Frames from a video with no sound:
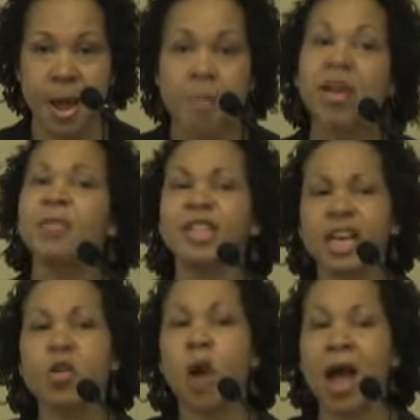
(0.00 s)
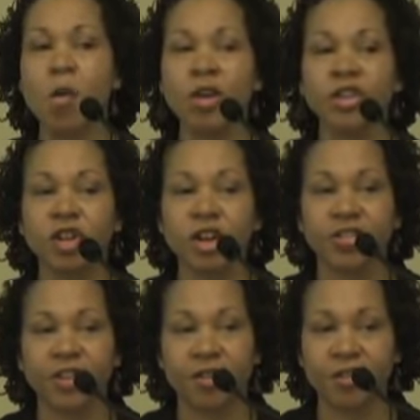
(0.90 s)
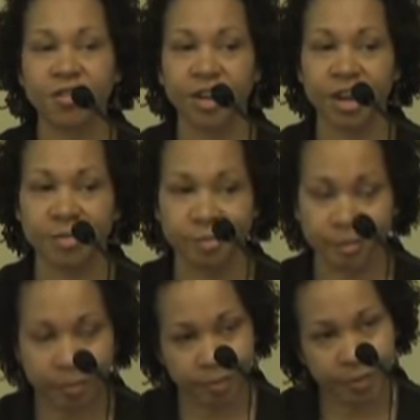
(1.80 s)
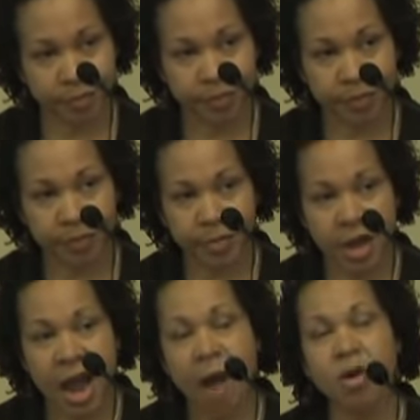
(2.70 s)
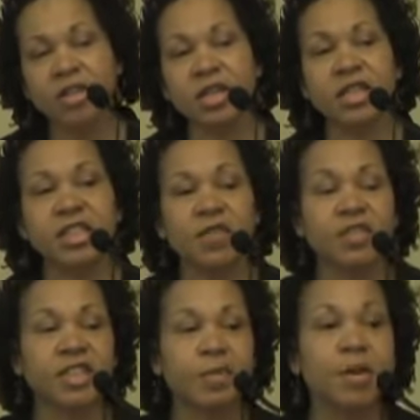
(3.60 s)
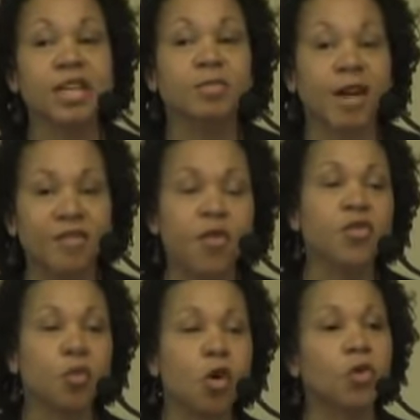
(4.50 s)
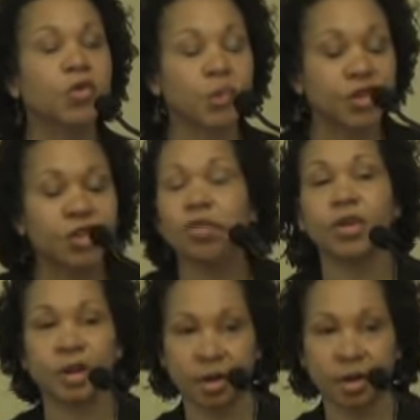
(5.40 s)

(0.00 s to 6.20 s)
But let me tell you why I wanted to look at self-esteem. I wanted to look at self-esteem because my first work was with children.